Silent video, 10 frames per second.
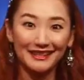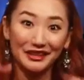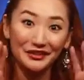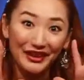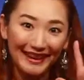
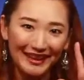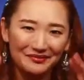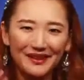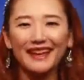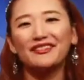Scream,
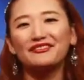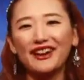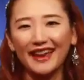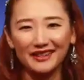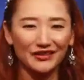
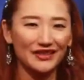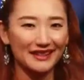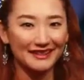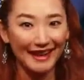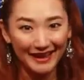ranked on the
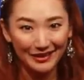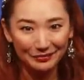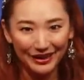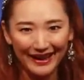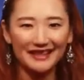second
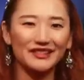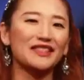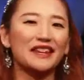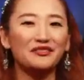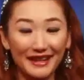place on
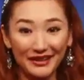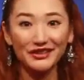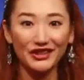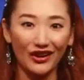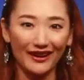the Oricon
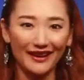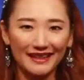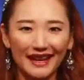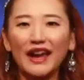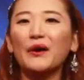Chart
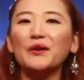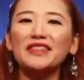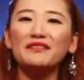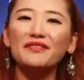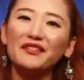on the
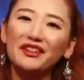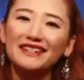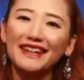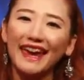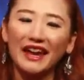very
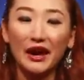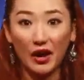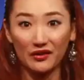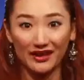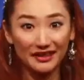day
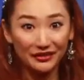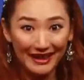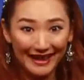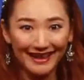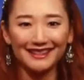of its
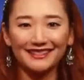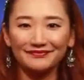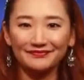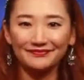release.